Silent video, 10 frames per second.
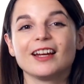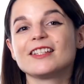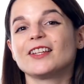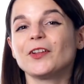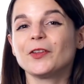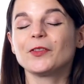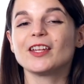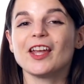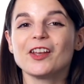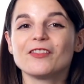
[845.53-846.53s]
Download
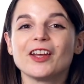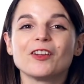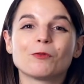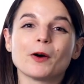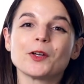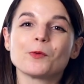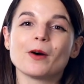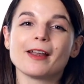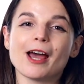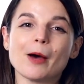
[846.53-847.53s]
the innovative
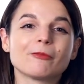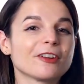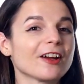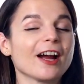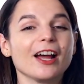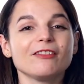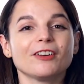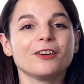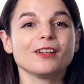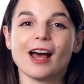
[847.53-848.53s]
101 app for your
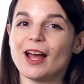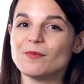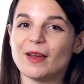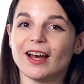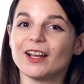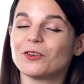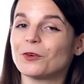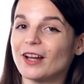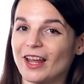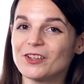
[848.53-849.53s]
iPhone, iPad,
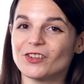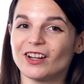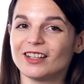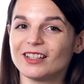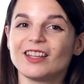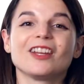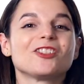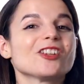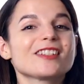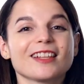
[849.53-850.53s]
or Android.
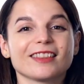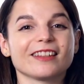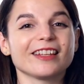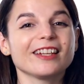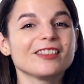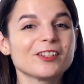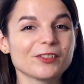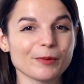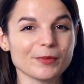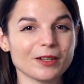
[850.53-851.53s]
Just click the link in the
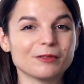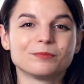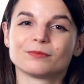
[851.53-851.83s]
description.